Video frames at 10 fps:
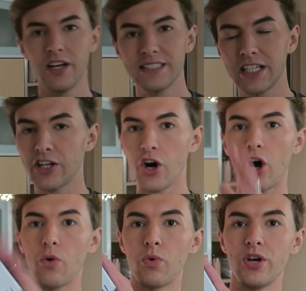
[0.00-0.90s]
First thing I
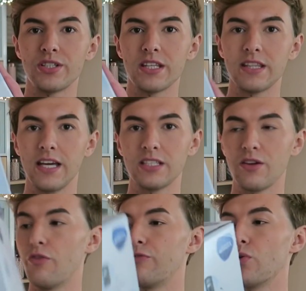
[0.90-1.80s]
got was this
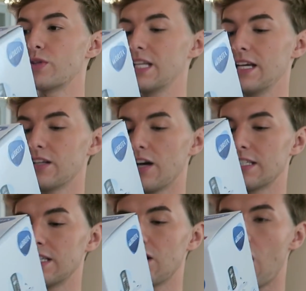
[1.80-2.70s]

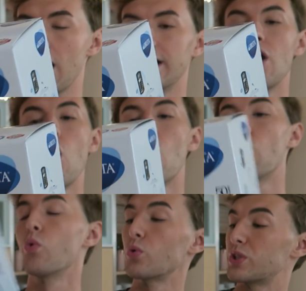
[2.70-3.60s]

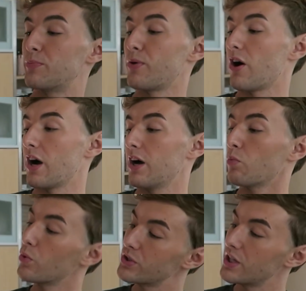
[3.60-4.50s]
14.99 water,
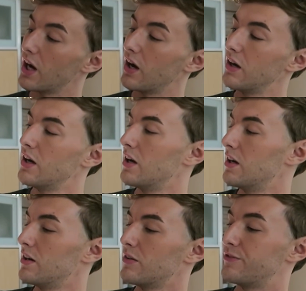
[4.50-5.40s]
water
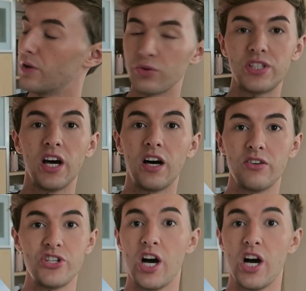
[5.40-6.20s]
filter